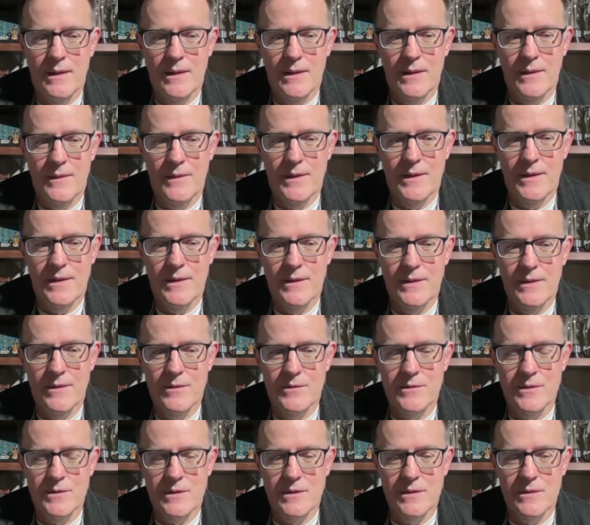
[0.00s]

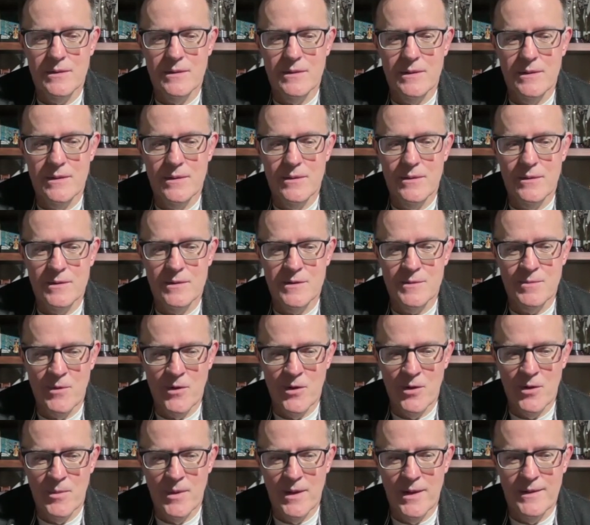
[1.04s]
there's a little
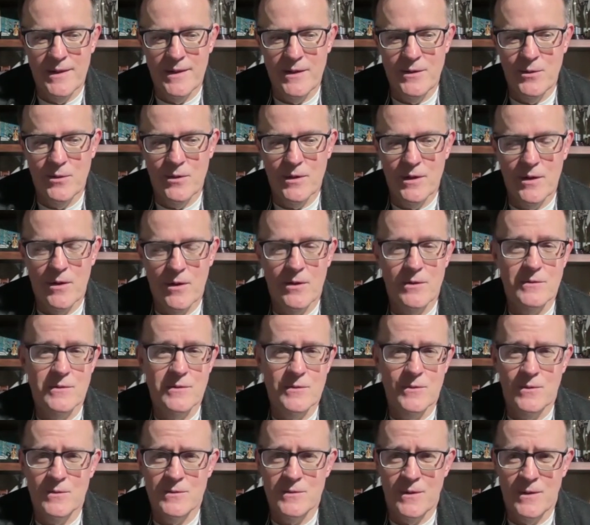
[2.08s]
experiment, and they do it at art
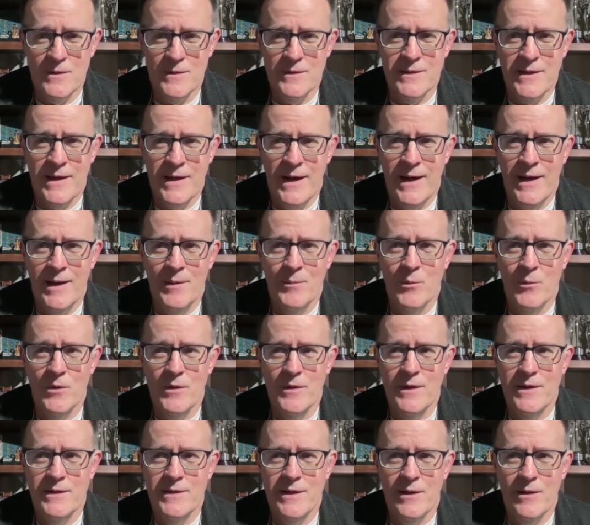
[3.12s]
schools all the time, where
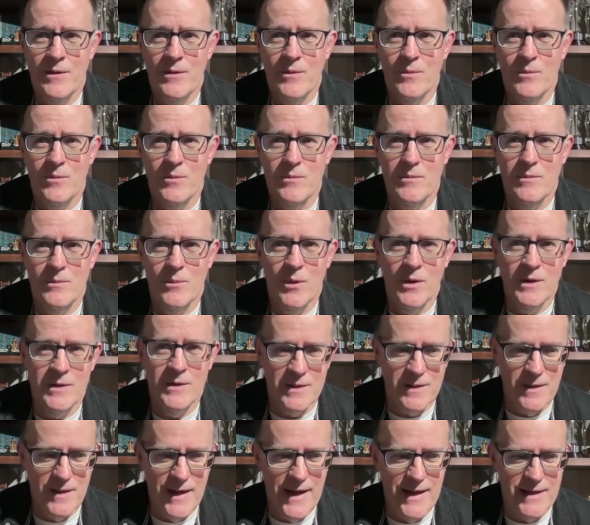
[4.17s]
they tell one
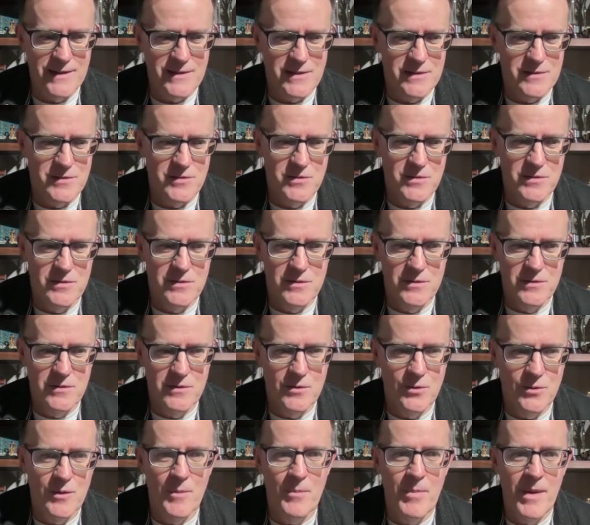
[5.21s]
class,
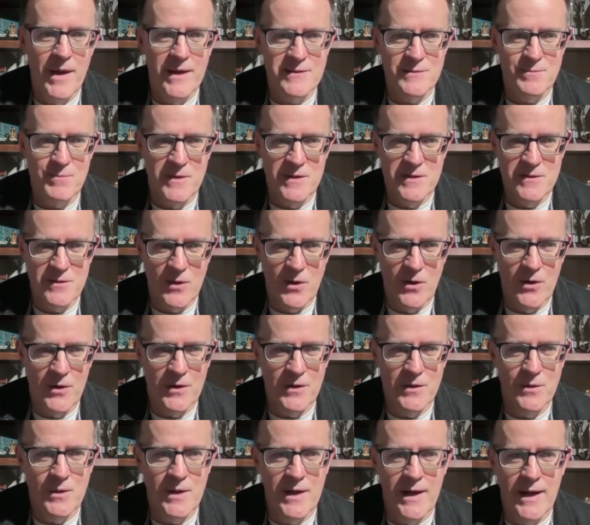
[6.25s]
do the best piece of
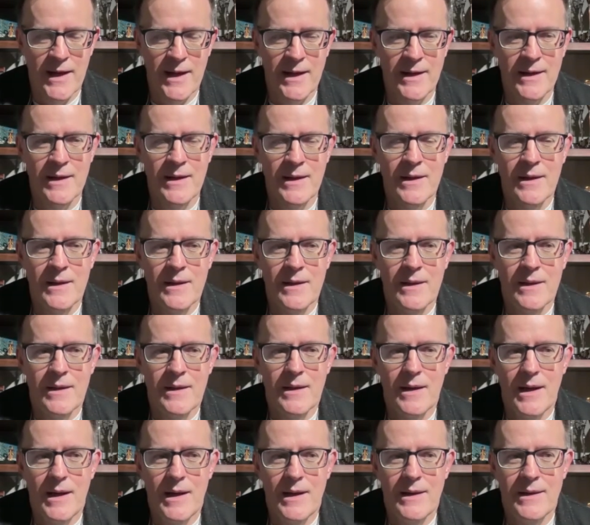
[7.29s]
art you can,
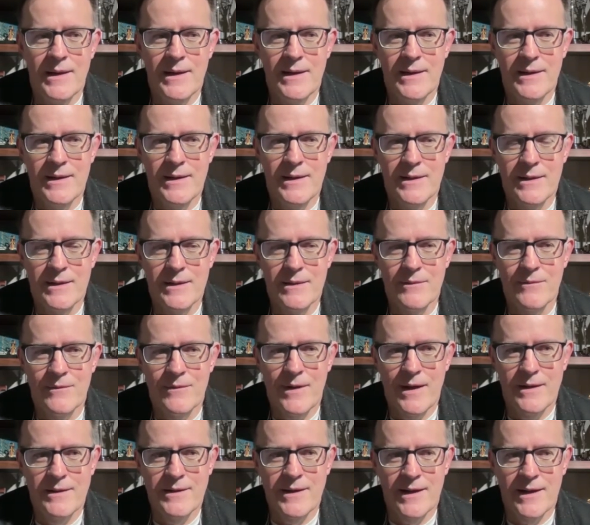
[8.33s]
and then they
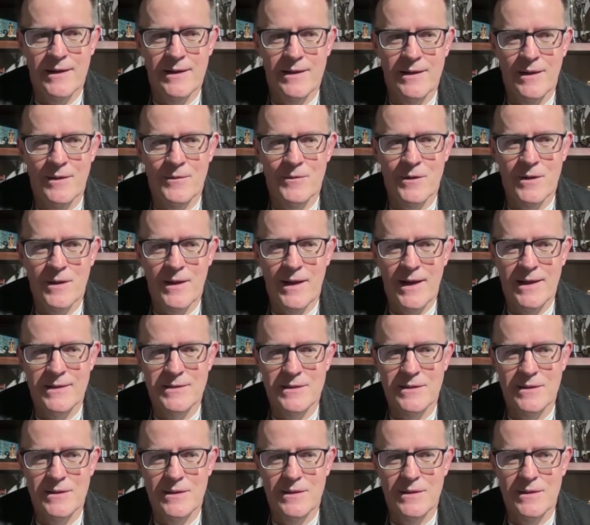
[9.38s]
take another class
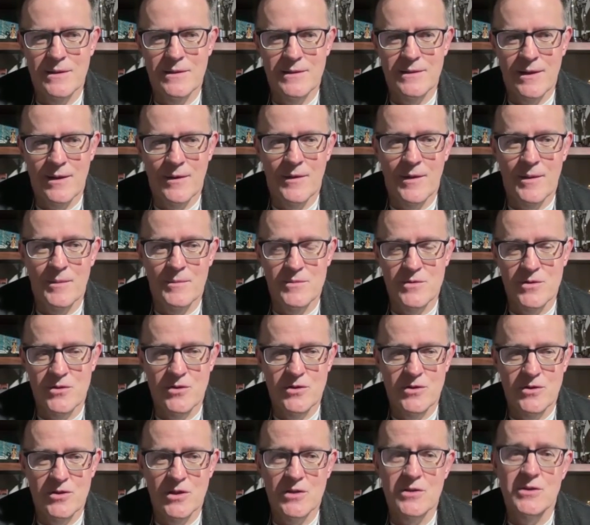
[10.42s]
and tell them,
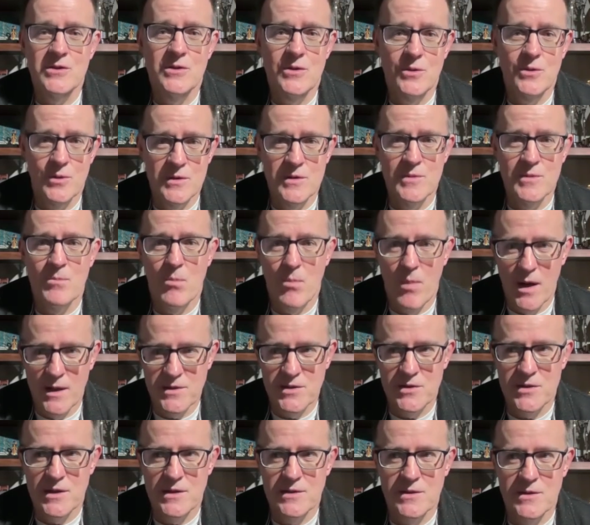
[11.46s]
just do as
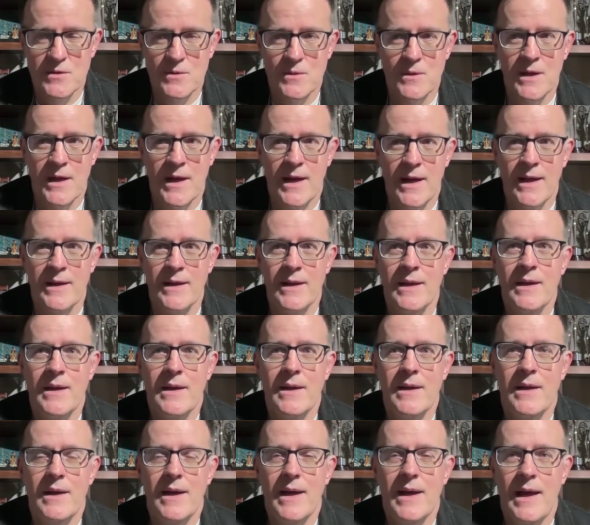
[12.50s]
much as you can.
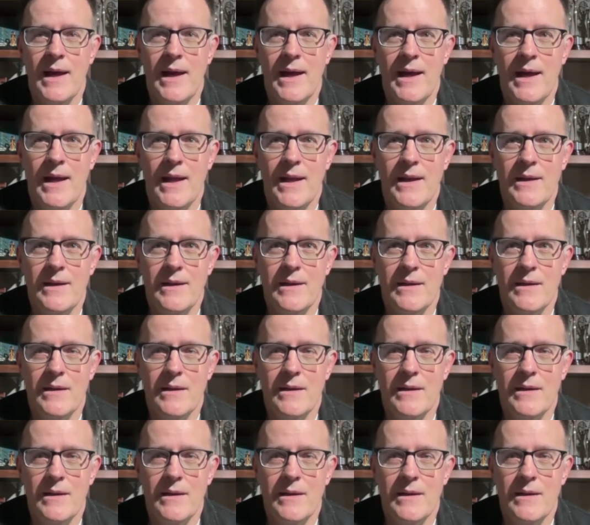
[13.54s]
And